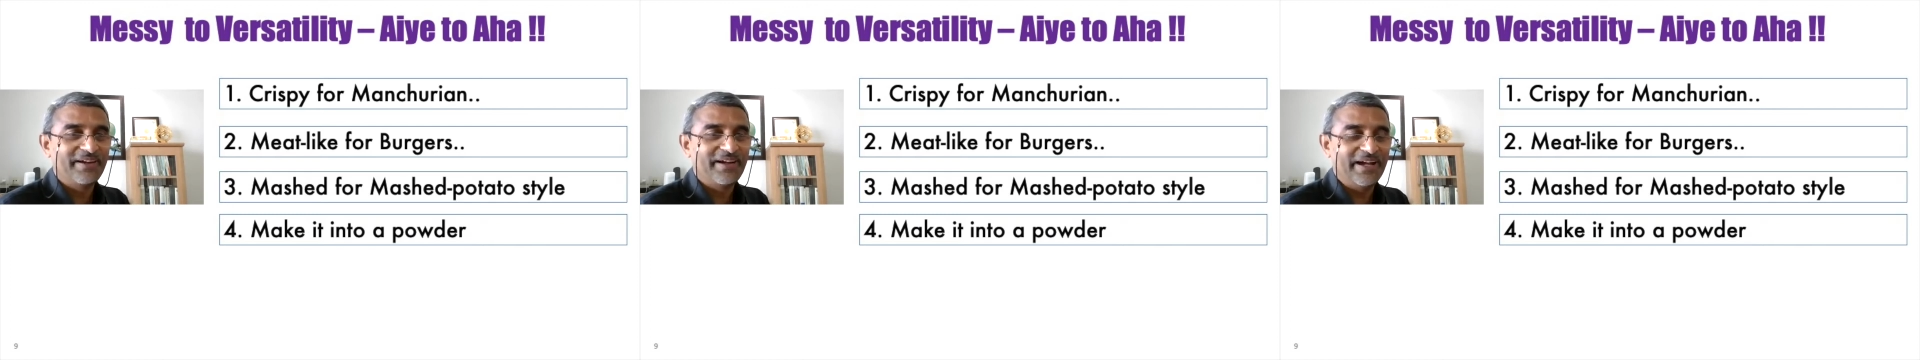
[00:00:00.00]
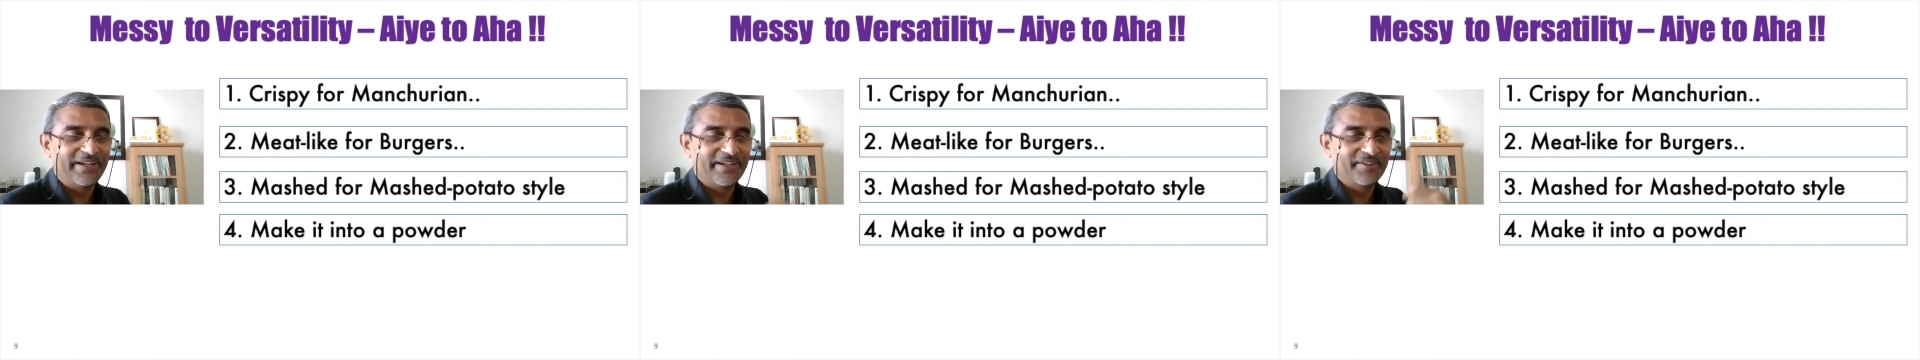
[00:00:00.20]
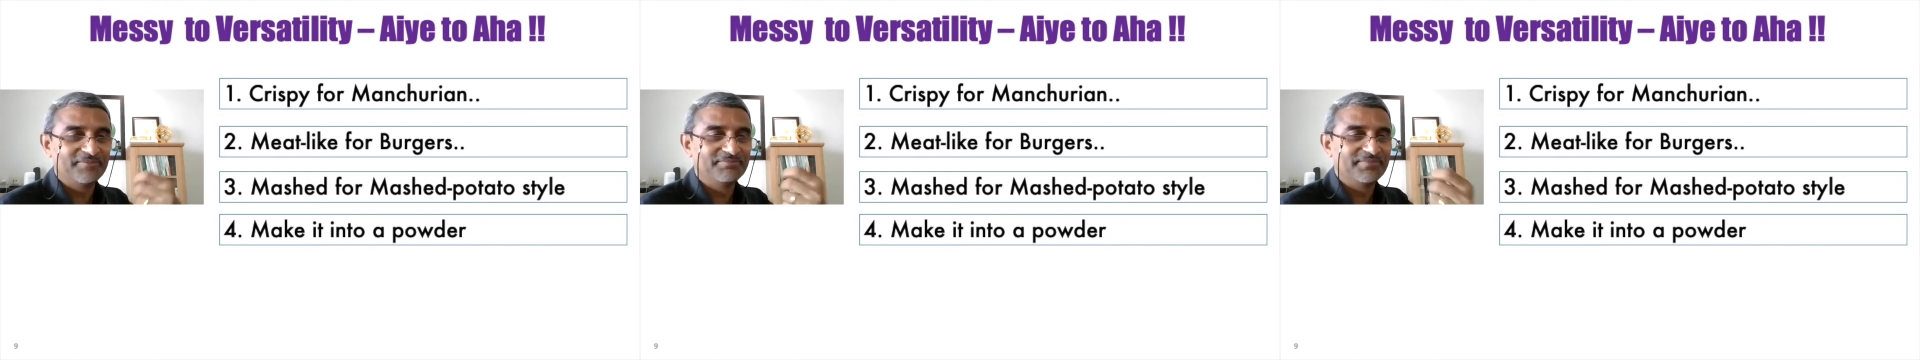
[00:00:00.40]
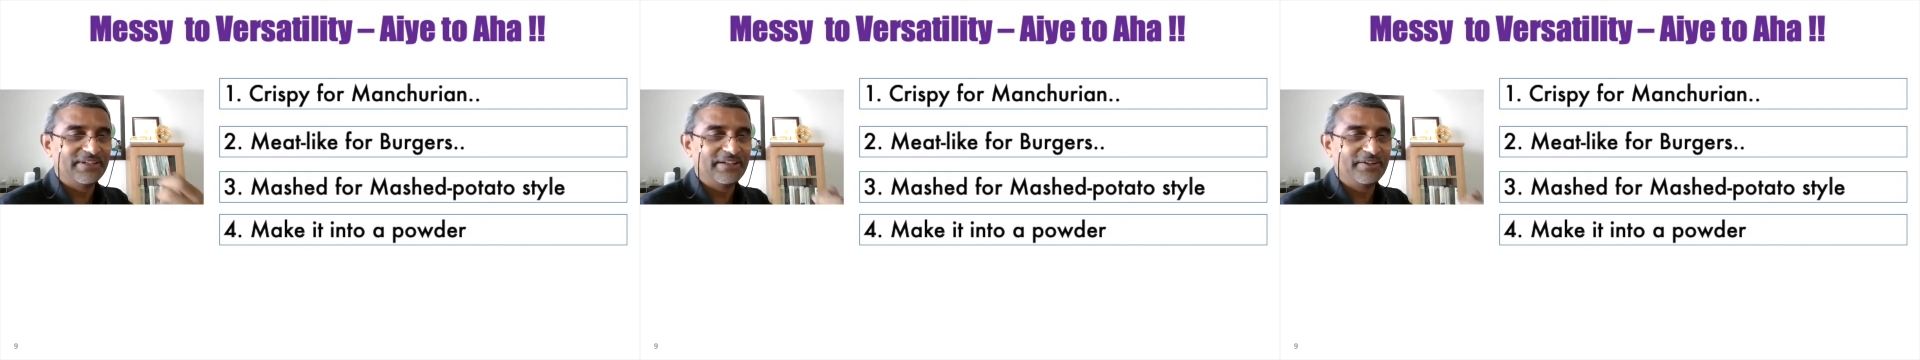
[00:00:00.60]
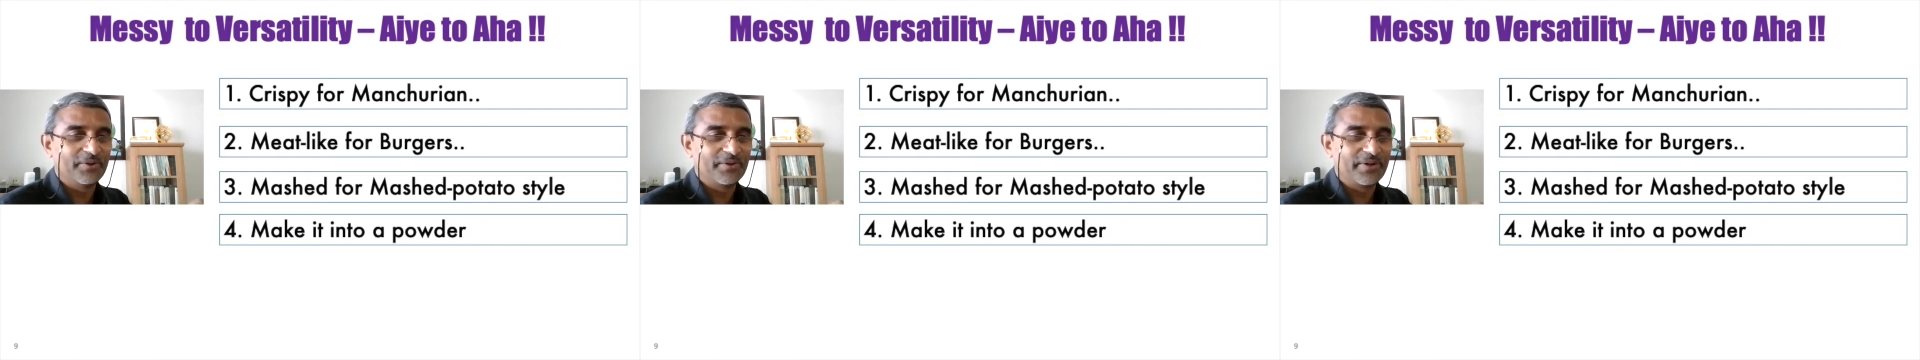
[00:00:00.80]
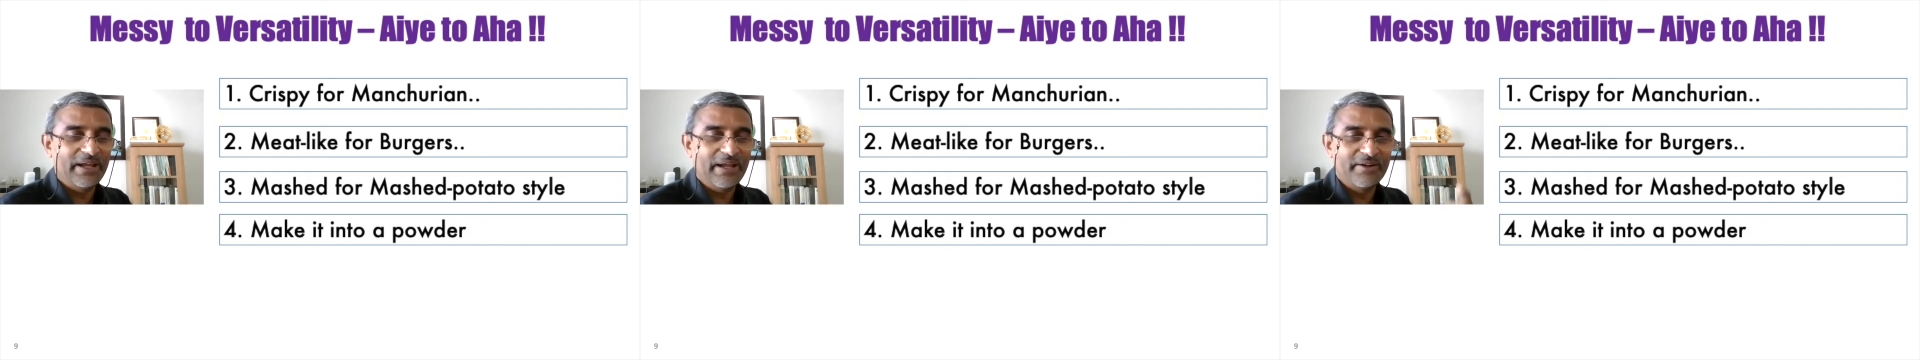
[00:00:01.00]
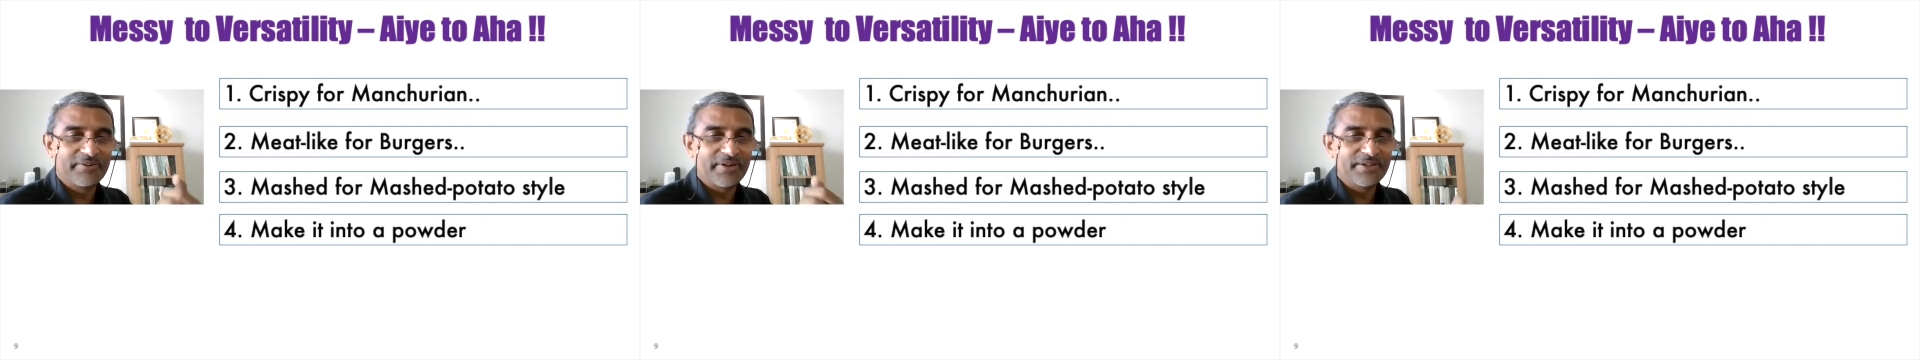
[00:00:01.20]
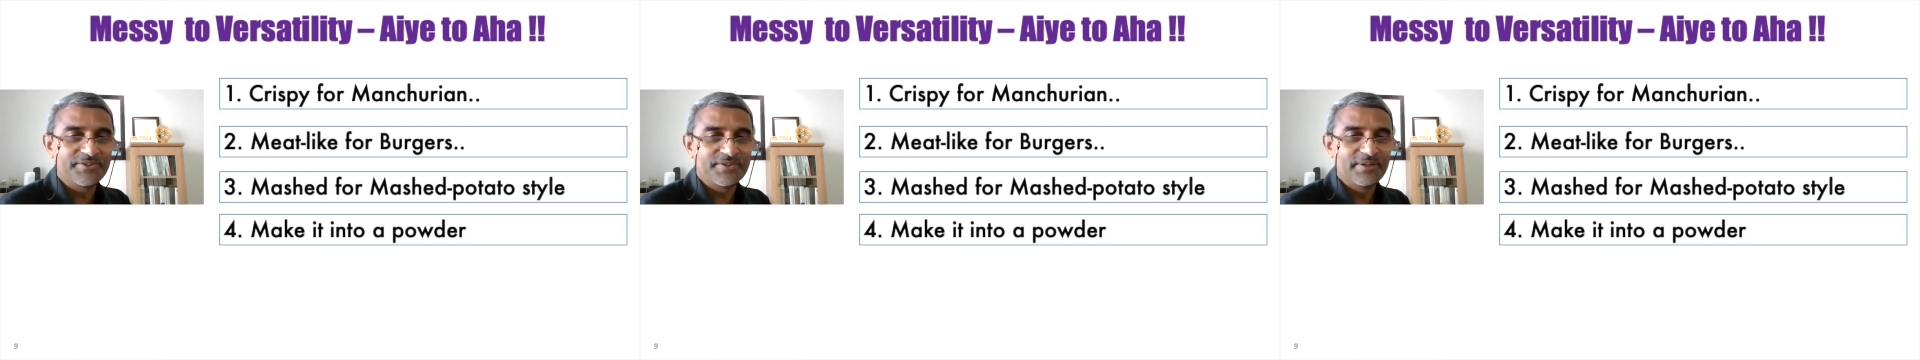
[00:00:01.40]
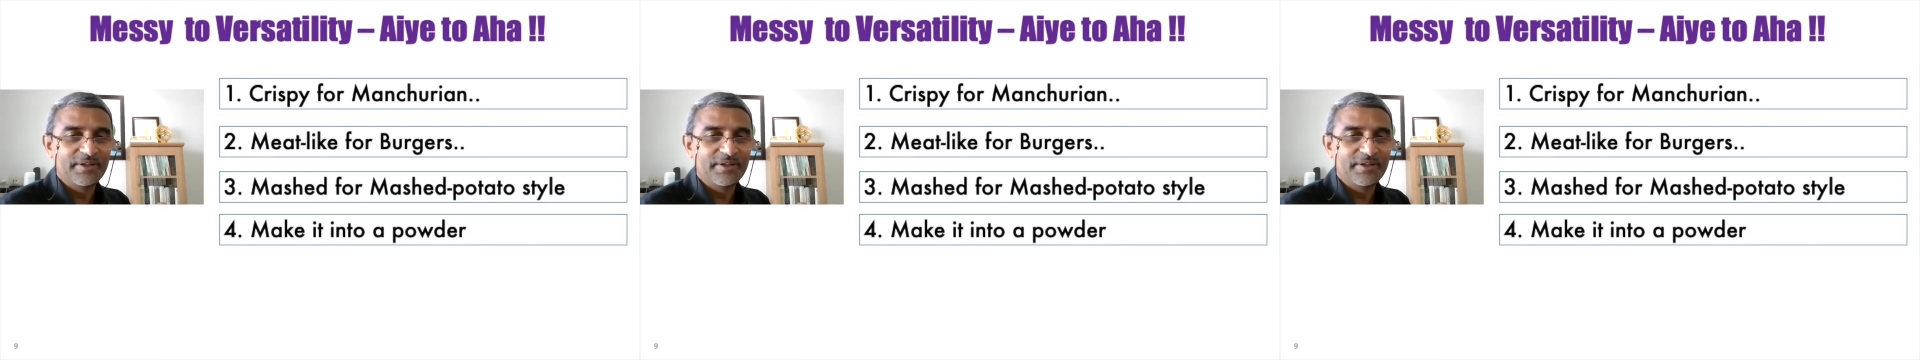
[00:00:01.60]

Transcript: I can, you know, rehydrate,